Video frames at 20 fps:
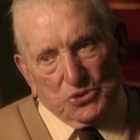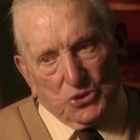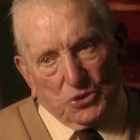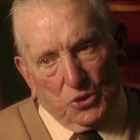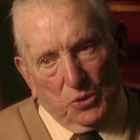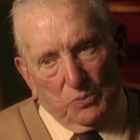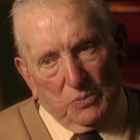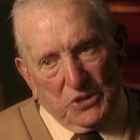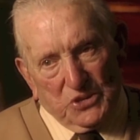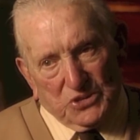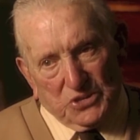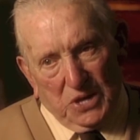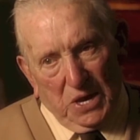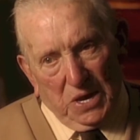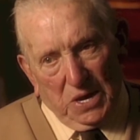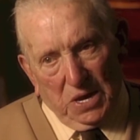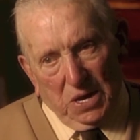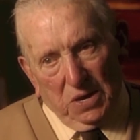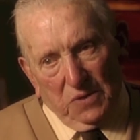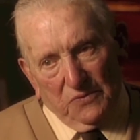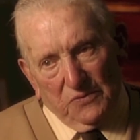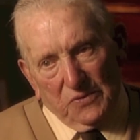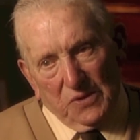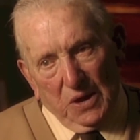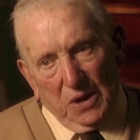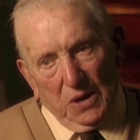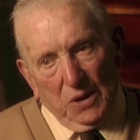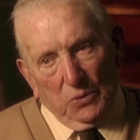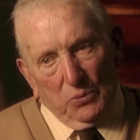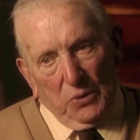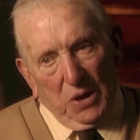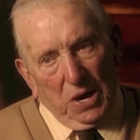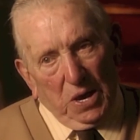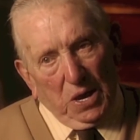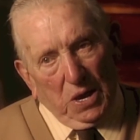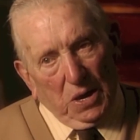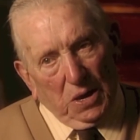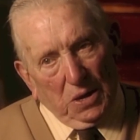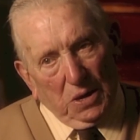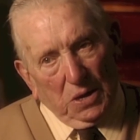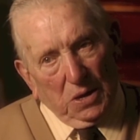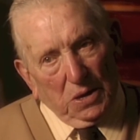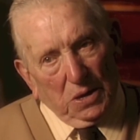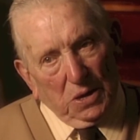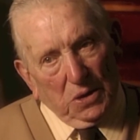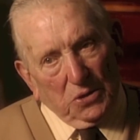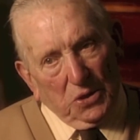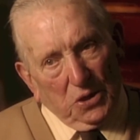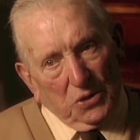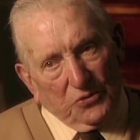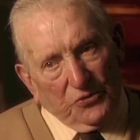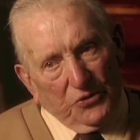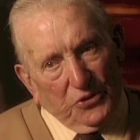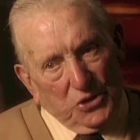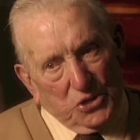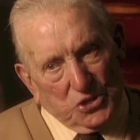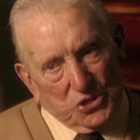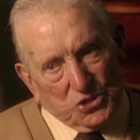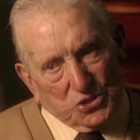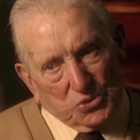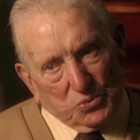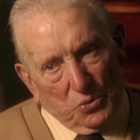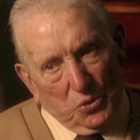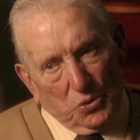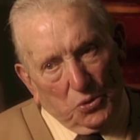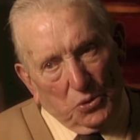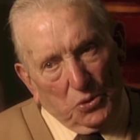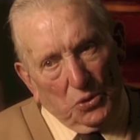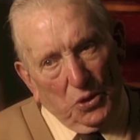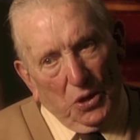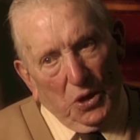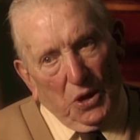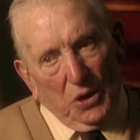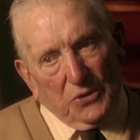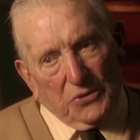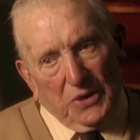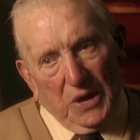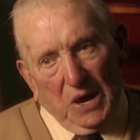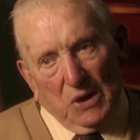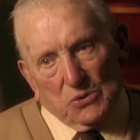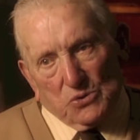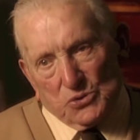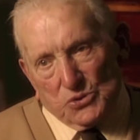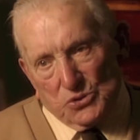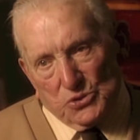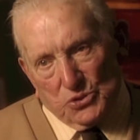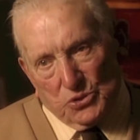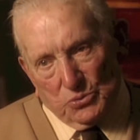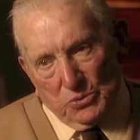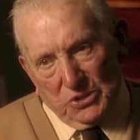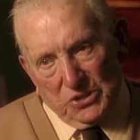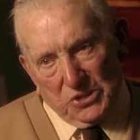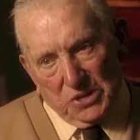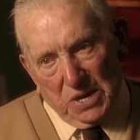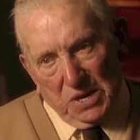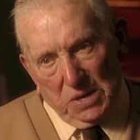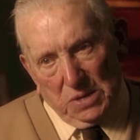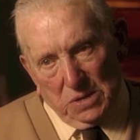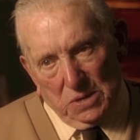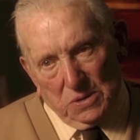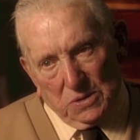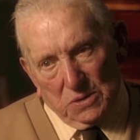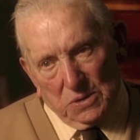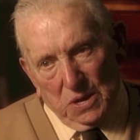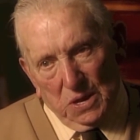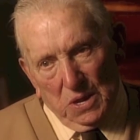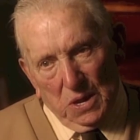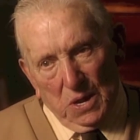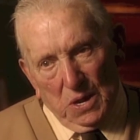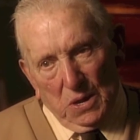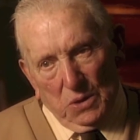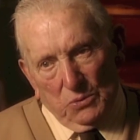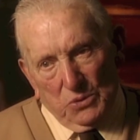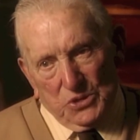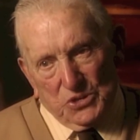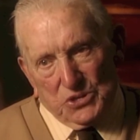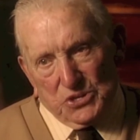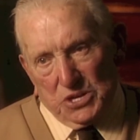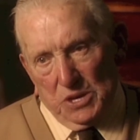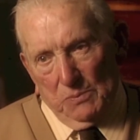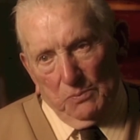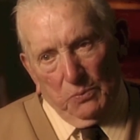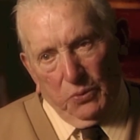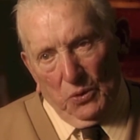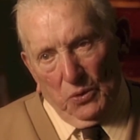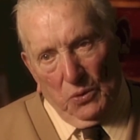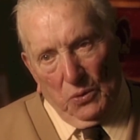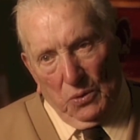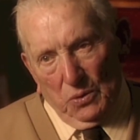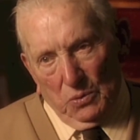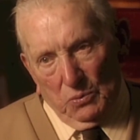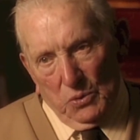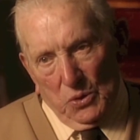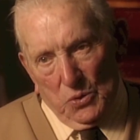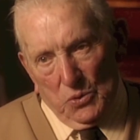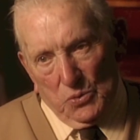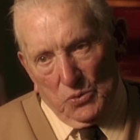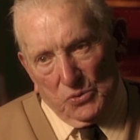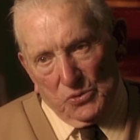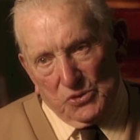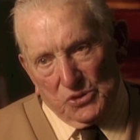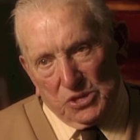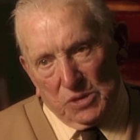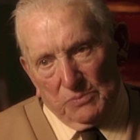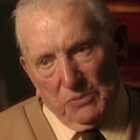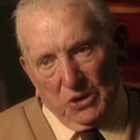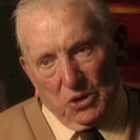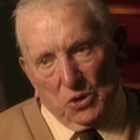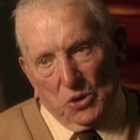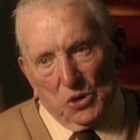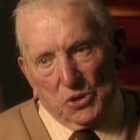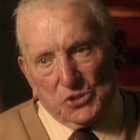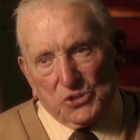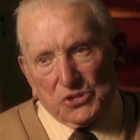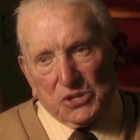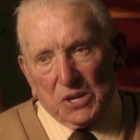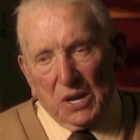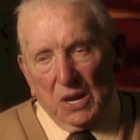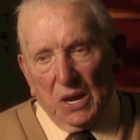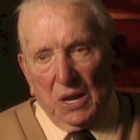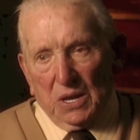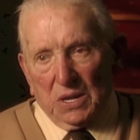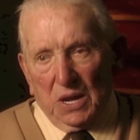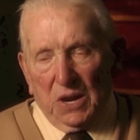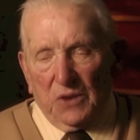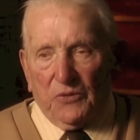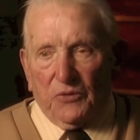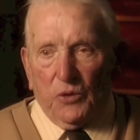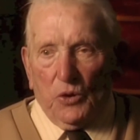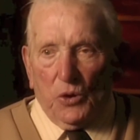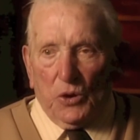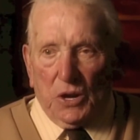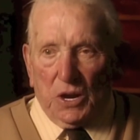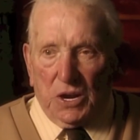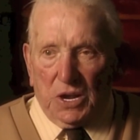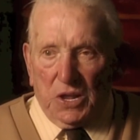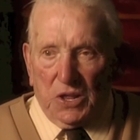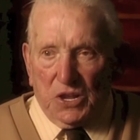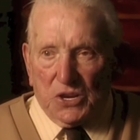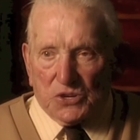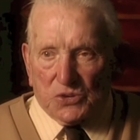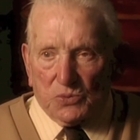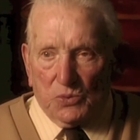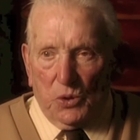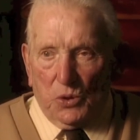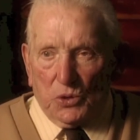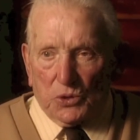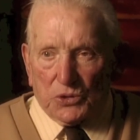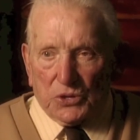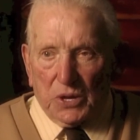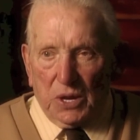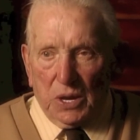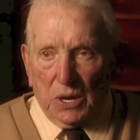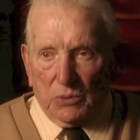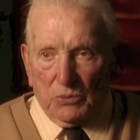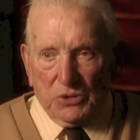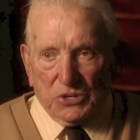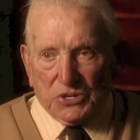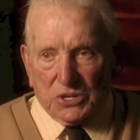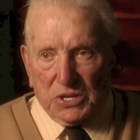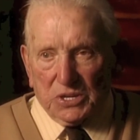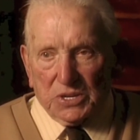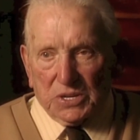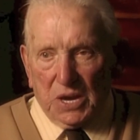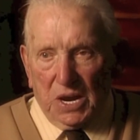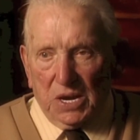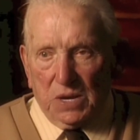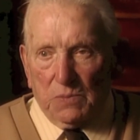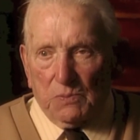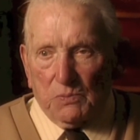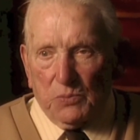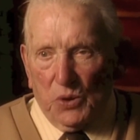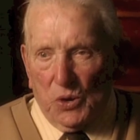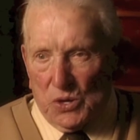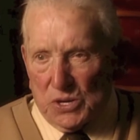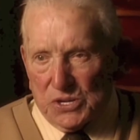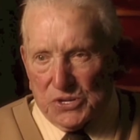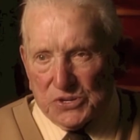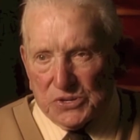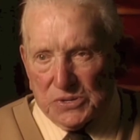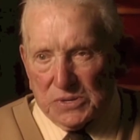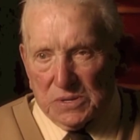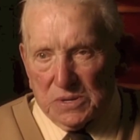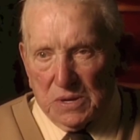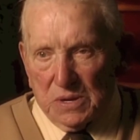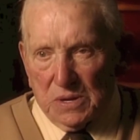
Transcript: could be saved, where the first war, thousands was killed with simple wounds because they'd fallen in this water which contained poison